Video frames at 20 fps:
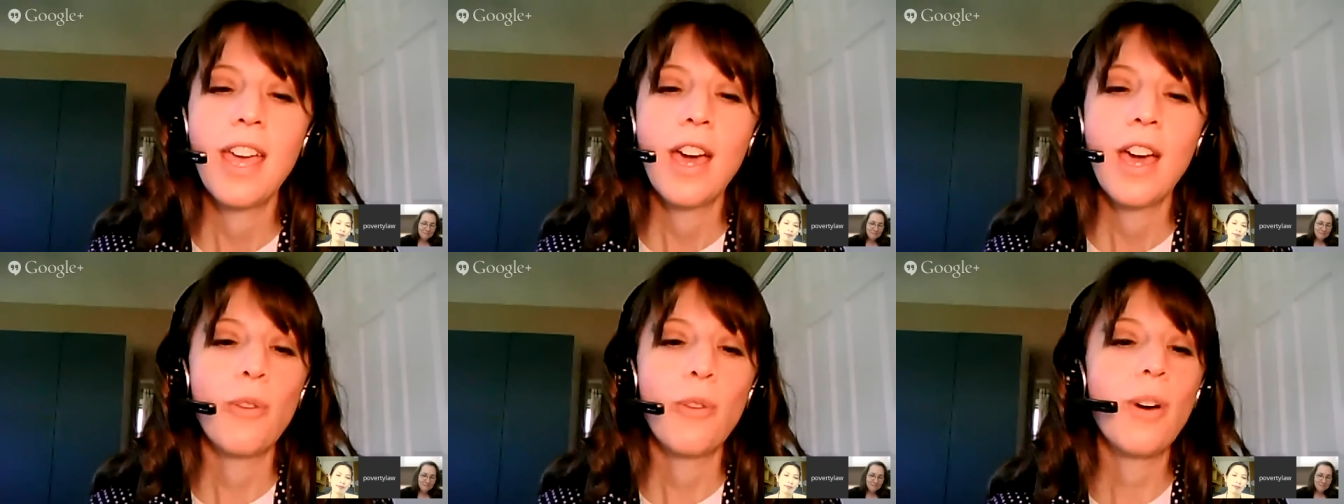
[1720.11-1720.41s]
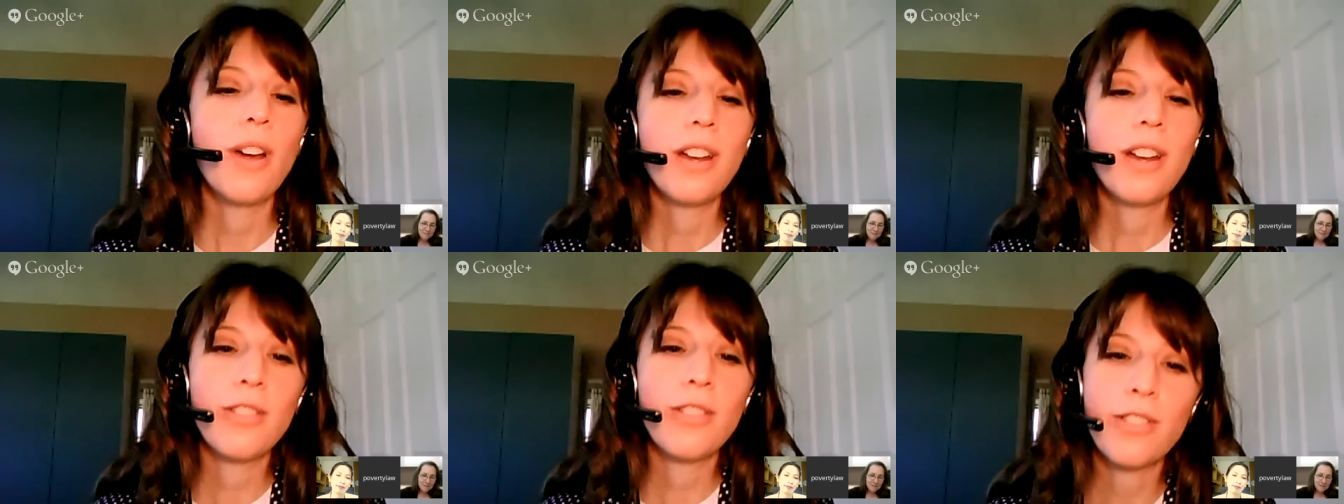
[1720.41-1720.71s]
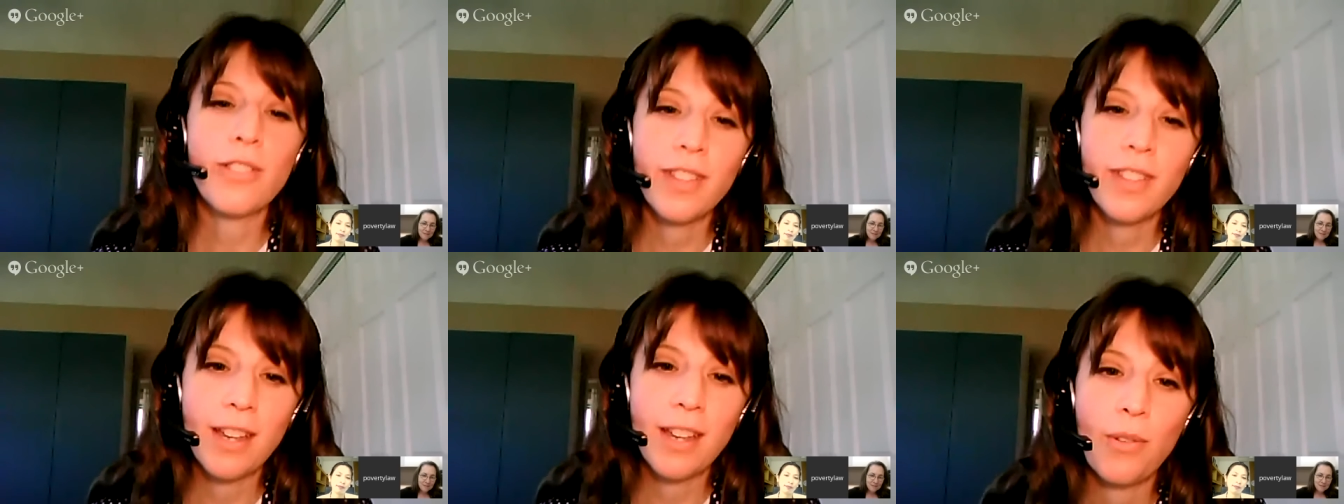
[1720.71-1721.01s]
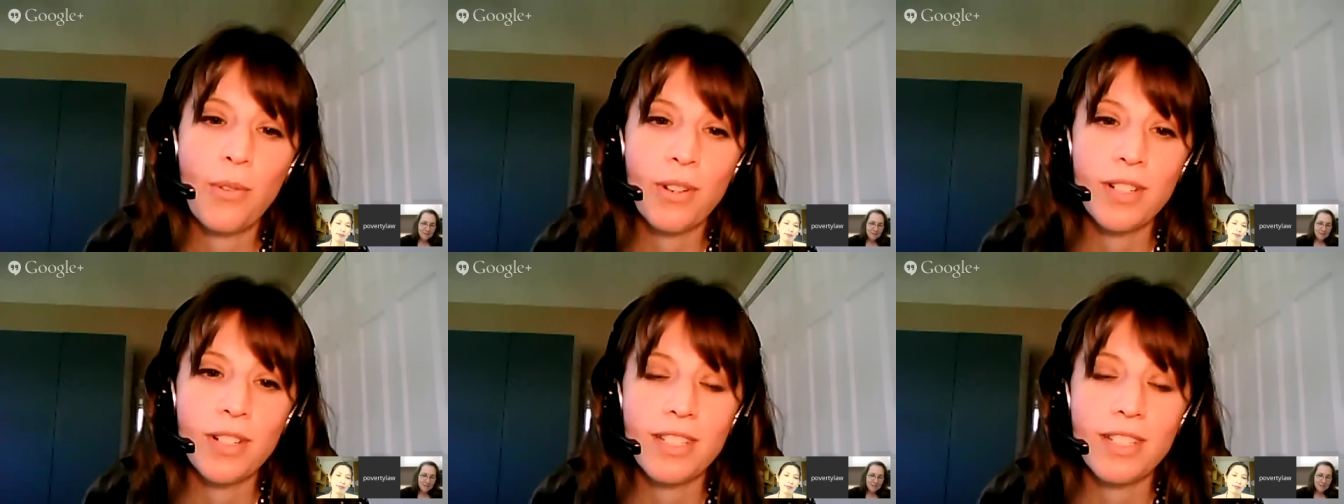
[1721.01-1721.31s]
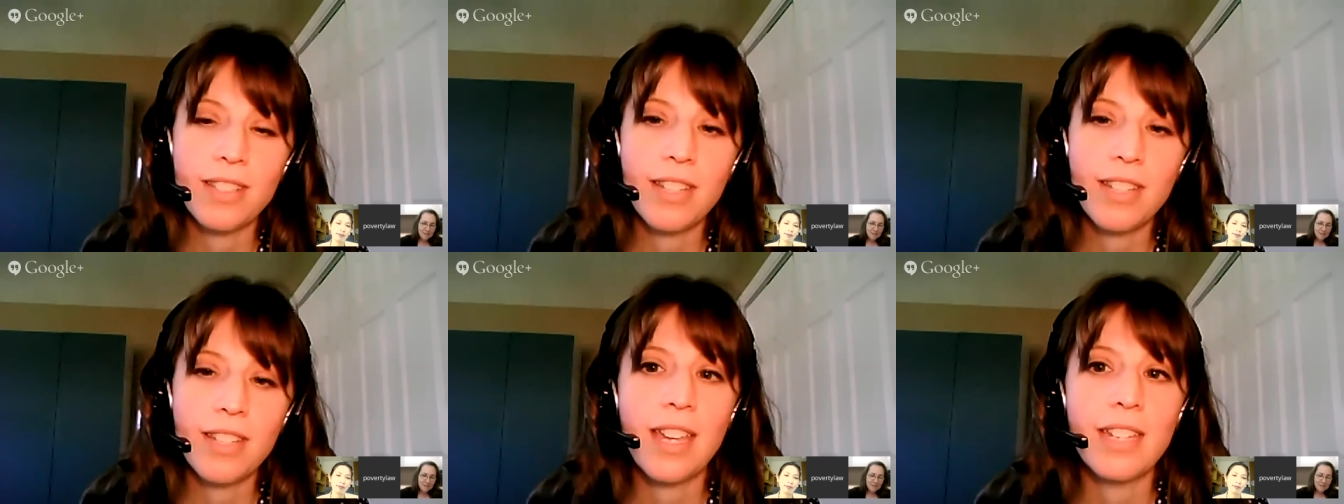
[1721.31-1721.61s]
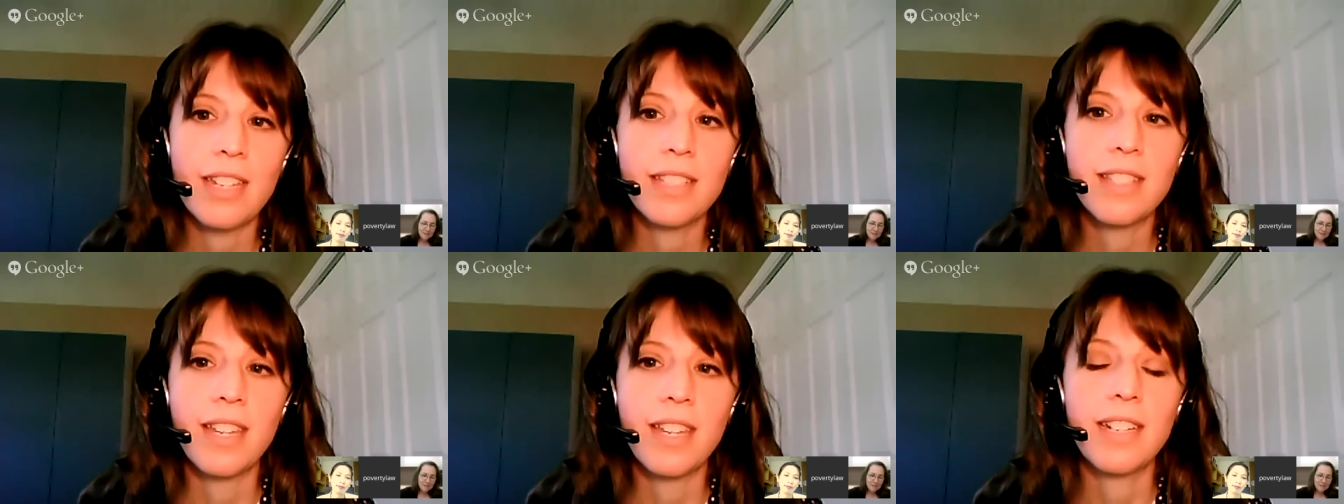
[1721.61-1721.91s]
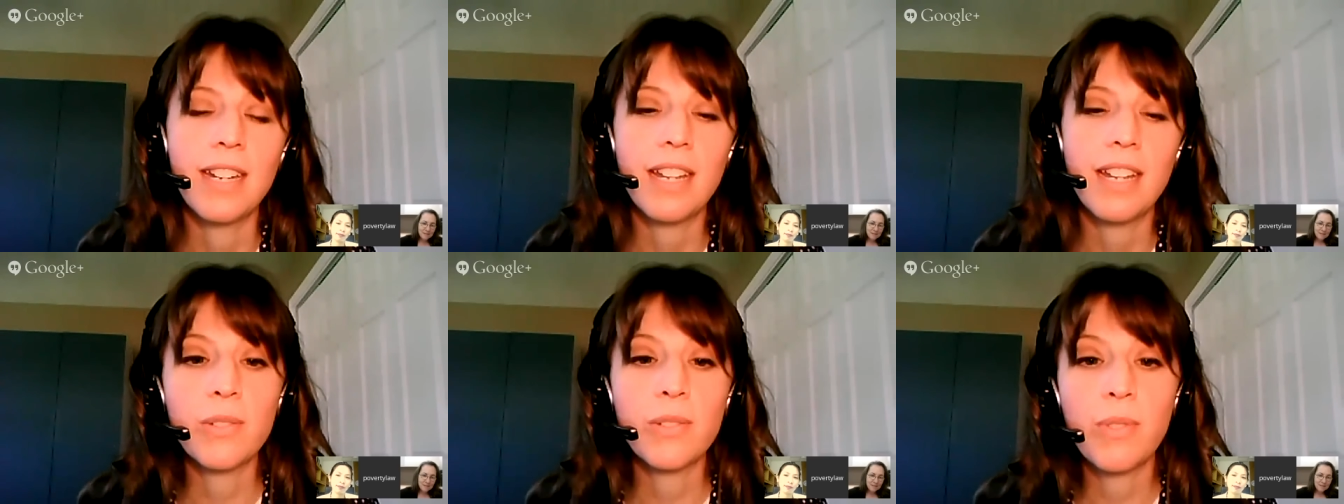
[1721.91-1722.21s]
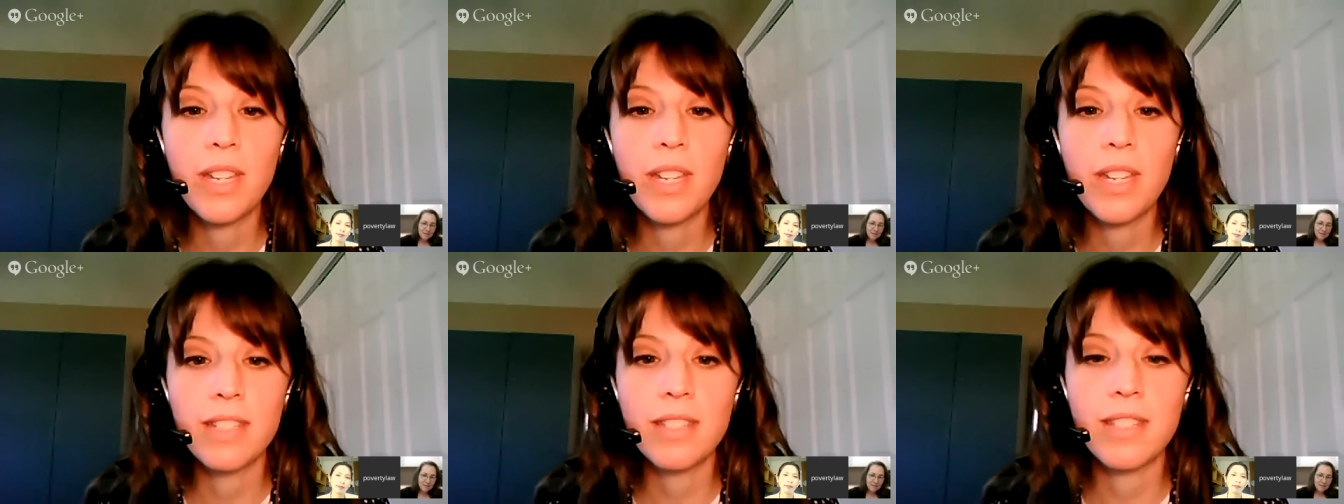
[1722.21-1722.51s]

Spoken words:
One other thing I want to say is that next week is